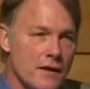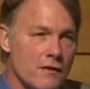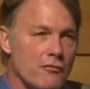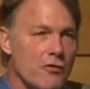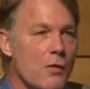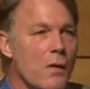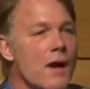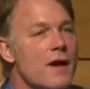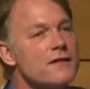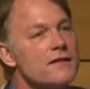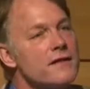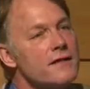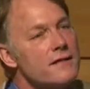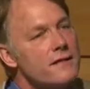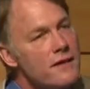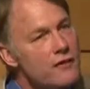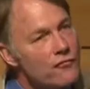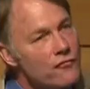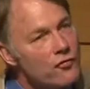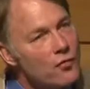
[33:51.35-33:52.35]
It requires a
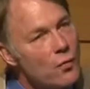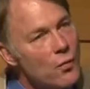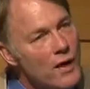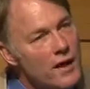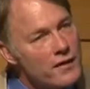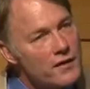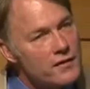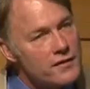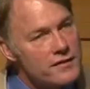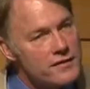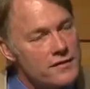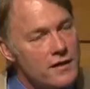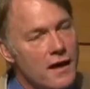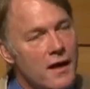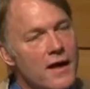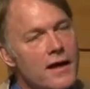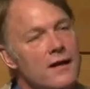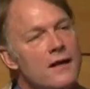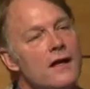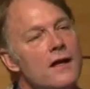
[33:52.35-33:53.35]
different way to
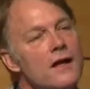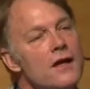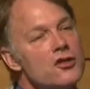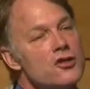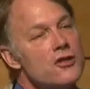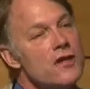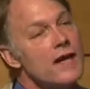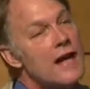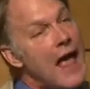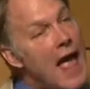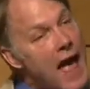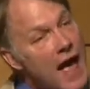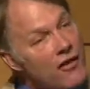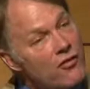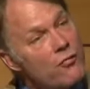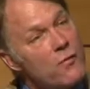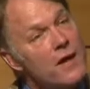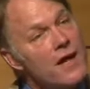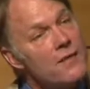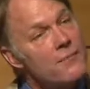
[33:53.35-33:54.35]
design so that as
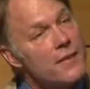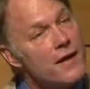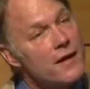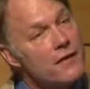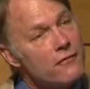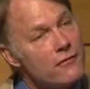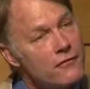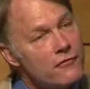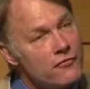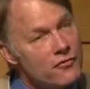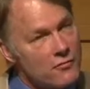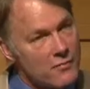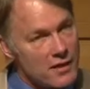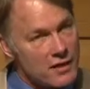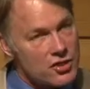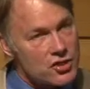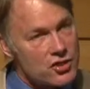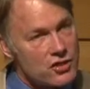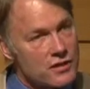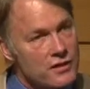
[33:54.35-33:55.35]
we get better
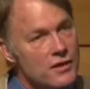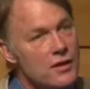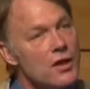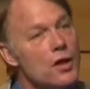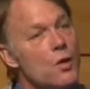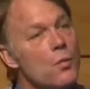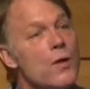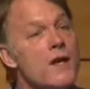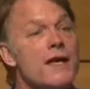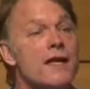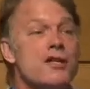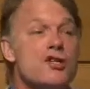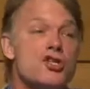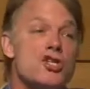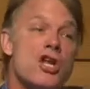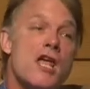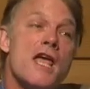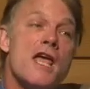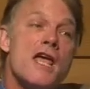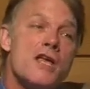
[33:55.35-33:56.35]
information, we can
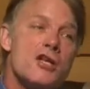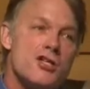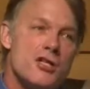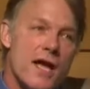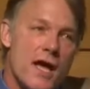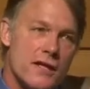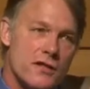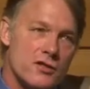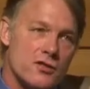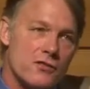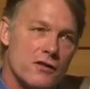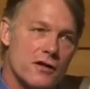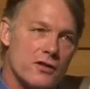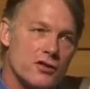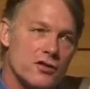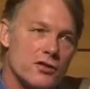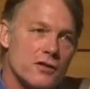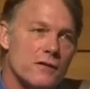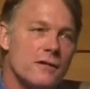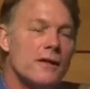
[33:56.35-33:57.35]
change that
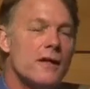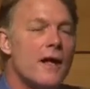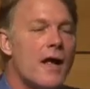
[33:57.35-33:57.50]
structure.